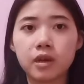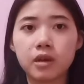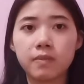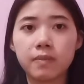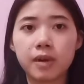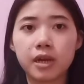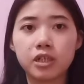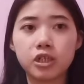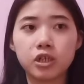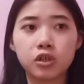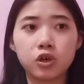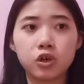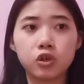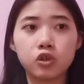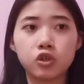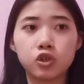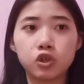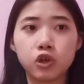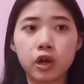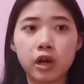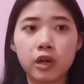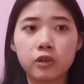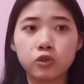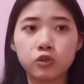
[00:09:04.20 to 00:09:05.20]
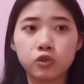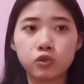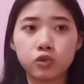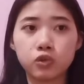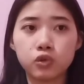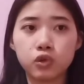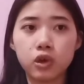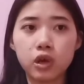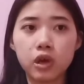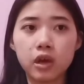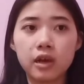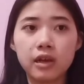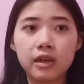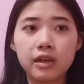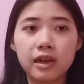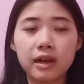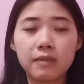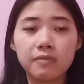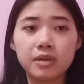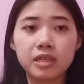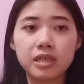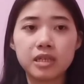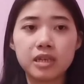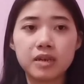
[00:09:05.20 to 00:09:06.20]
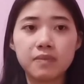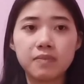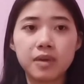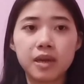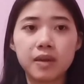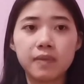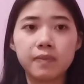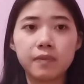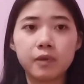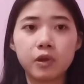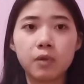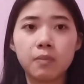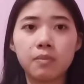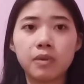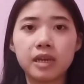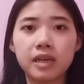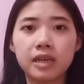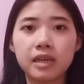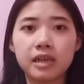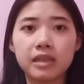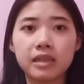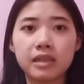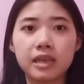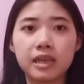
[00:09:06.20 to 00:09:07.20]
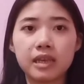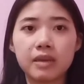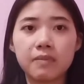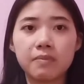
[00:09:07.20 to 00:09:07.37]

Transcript: budget control are too cumbersome and complicated.